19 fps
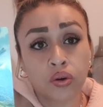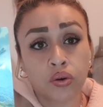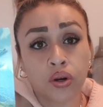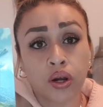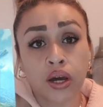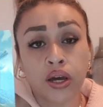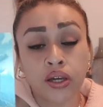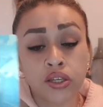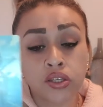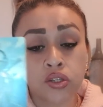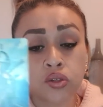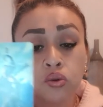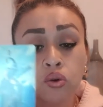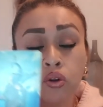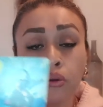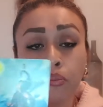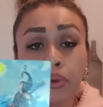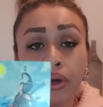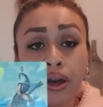Right? It's
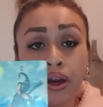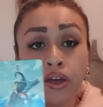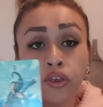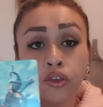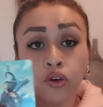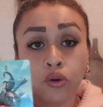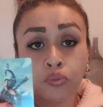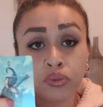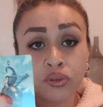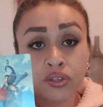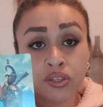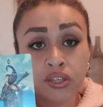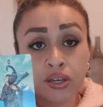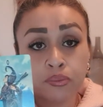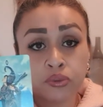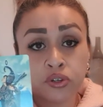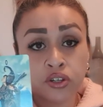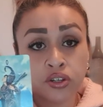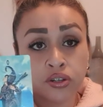all about your
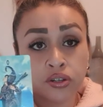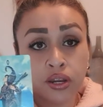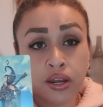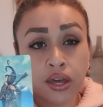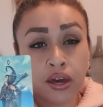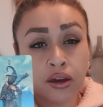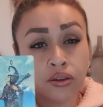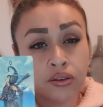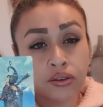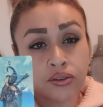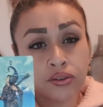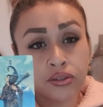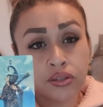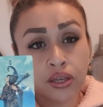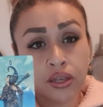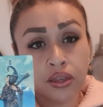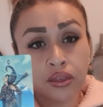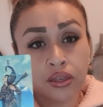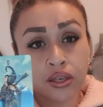perception and how you
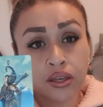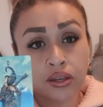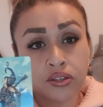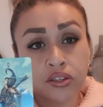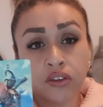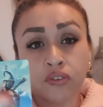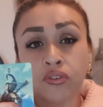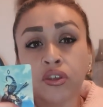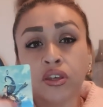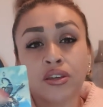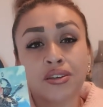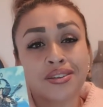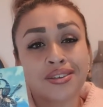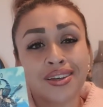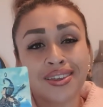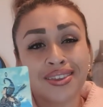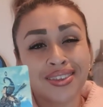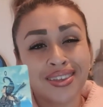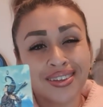see things. Either you
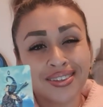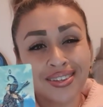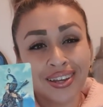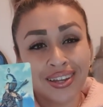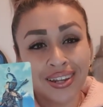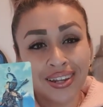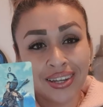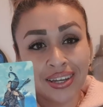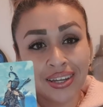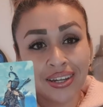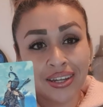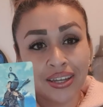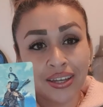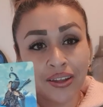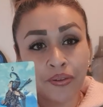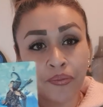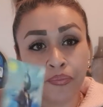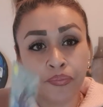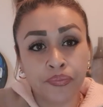see things
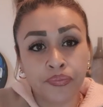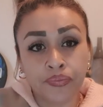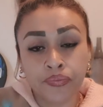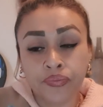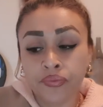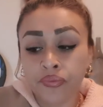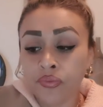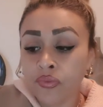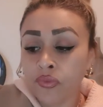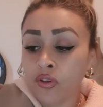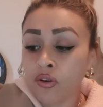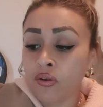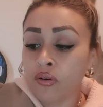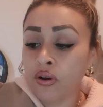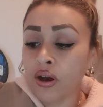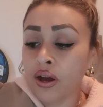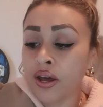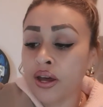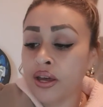clearly,
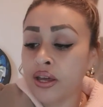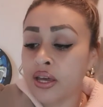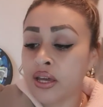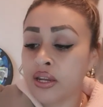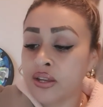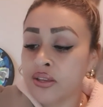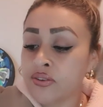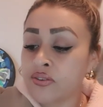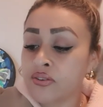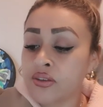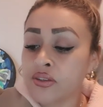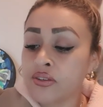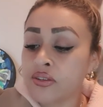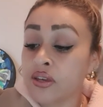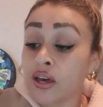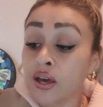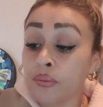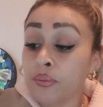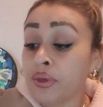right? And it's it's
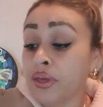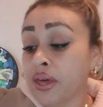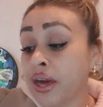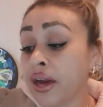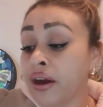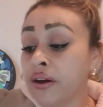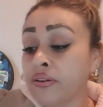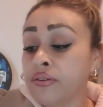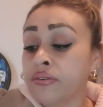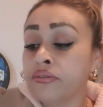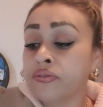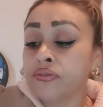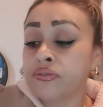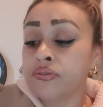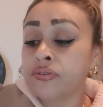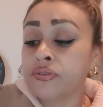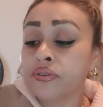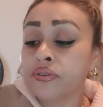coming out of